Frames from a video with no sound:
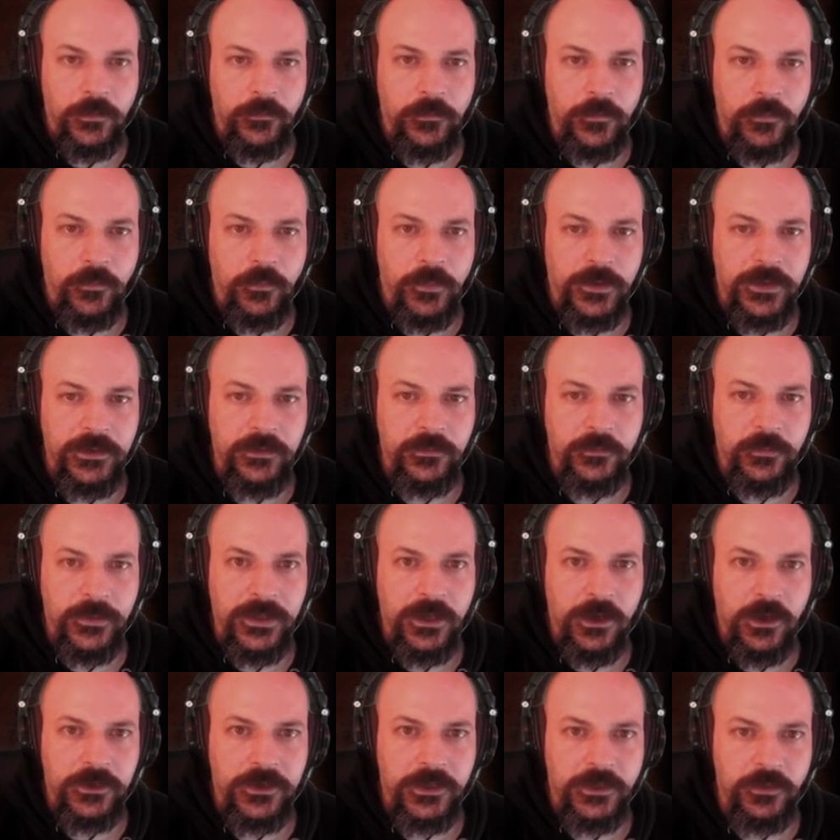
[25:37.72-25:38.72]
We
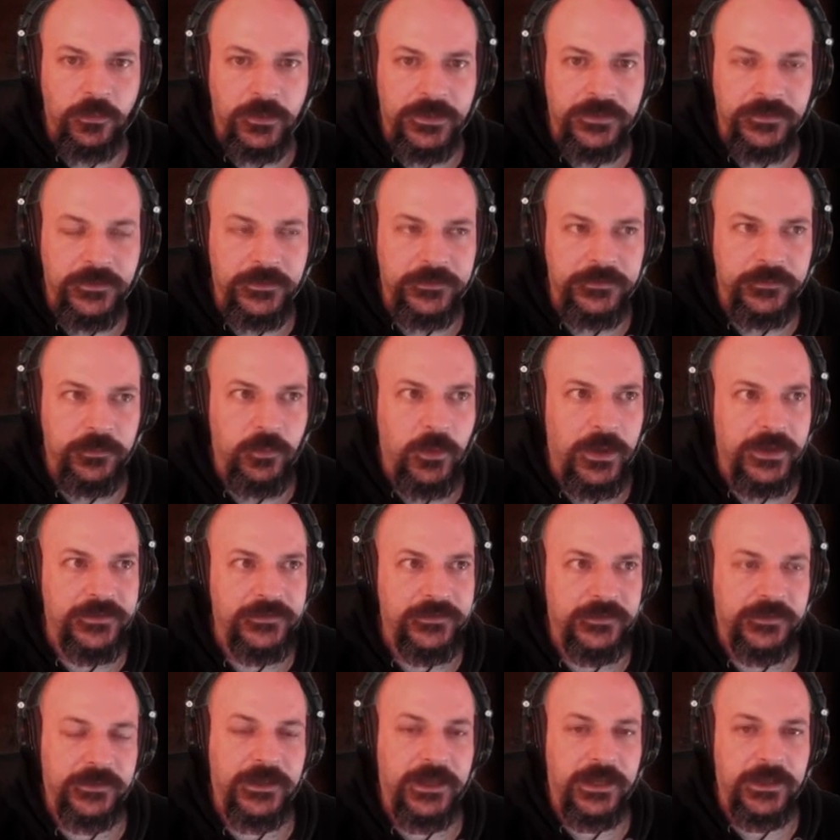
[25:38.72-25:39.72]
are going to win this
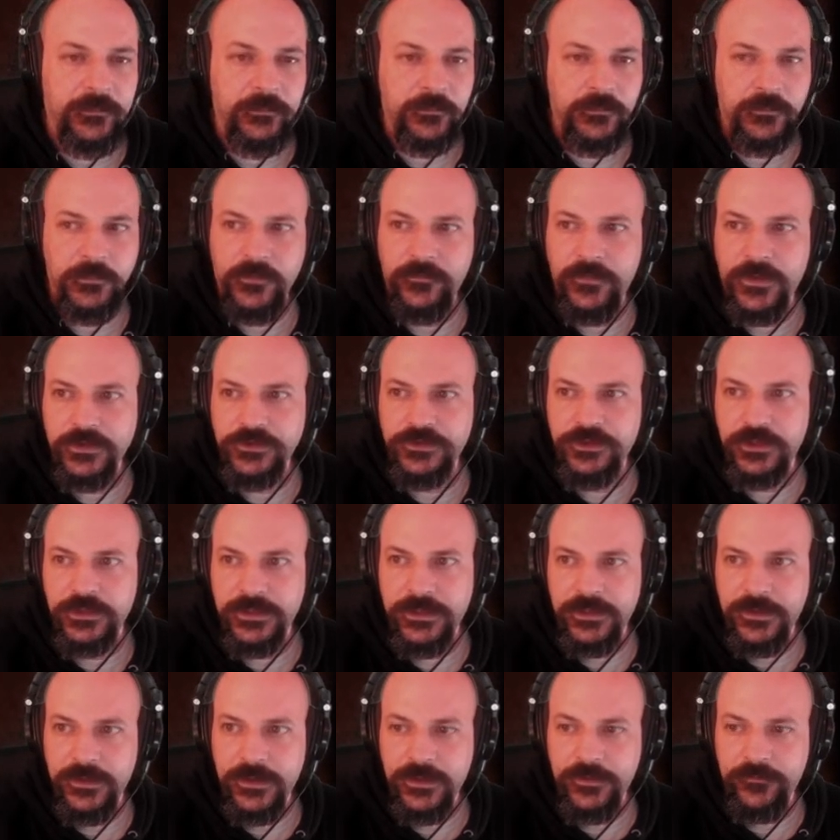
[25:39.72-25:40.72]
waiting game
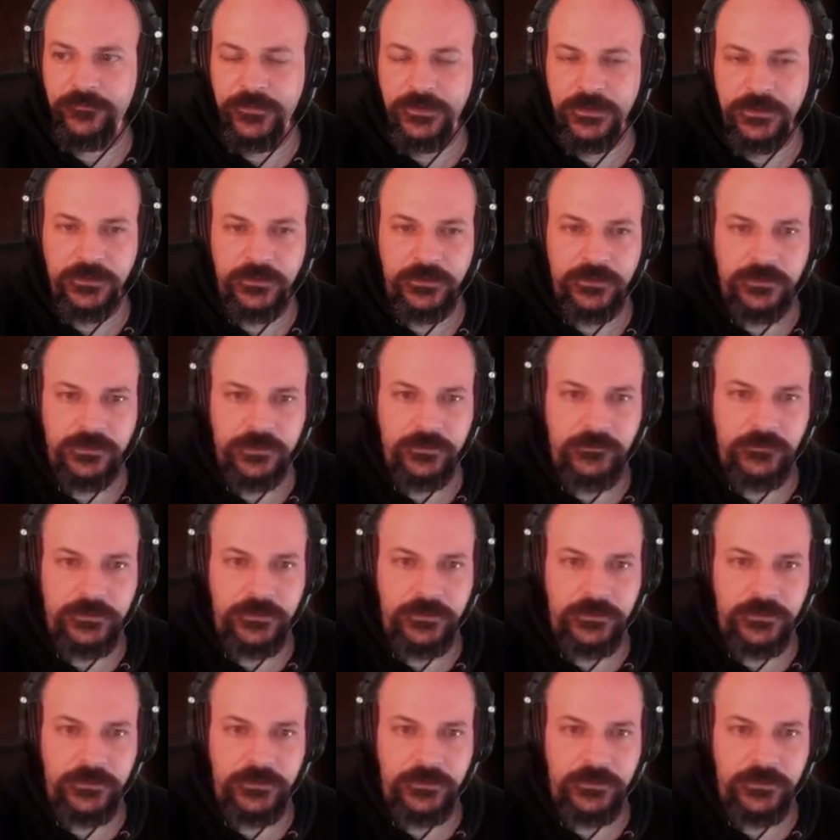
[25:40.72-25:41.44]
eventually if he